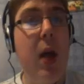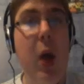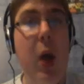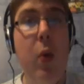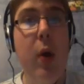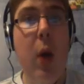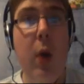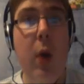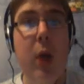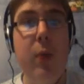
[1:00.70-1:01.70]
hello
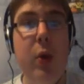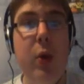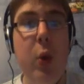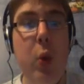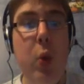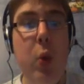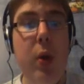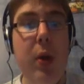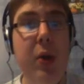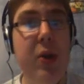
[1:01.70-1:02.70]
and welcome to
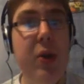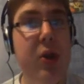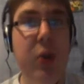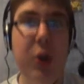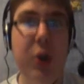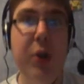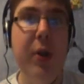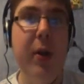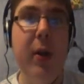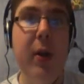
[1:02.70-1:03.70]

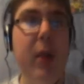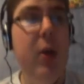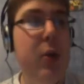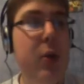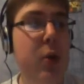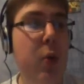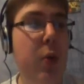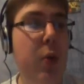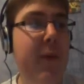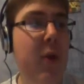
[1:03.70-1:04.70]
discussion.
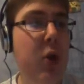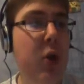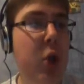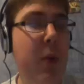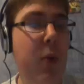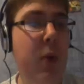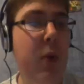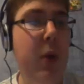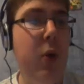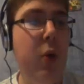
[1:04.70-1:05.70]
So the first topic we're going
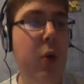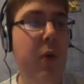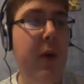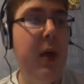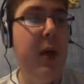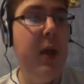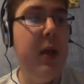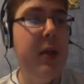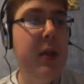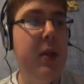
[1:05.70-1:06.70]
to be going over
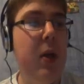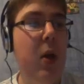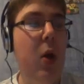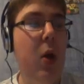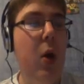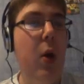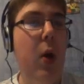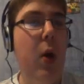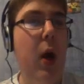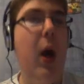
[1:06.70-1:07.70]
is
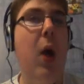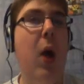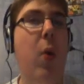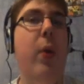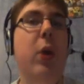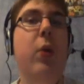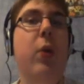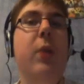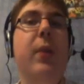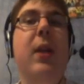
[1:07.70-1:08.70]
how are we
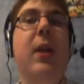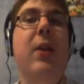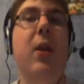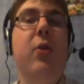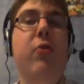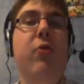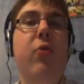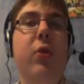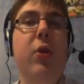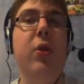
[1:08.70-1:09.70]
going to play the Elder
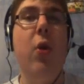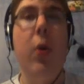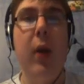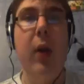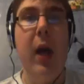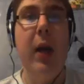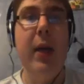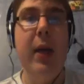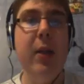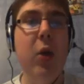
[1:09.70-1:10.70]
Scrolls Online?
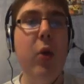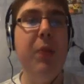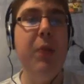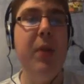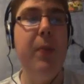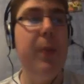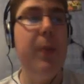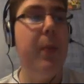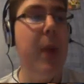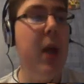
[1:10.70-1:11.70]
Is it going to be
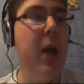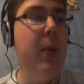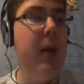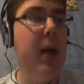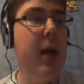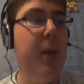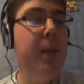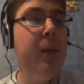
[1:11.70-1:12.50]
pay to play?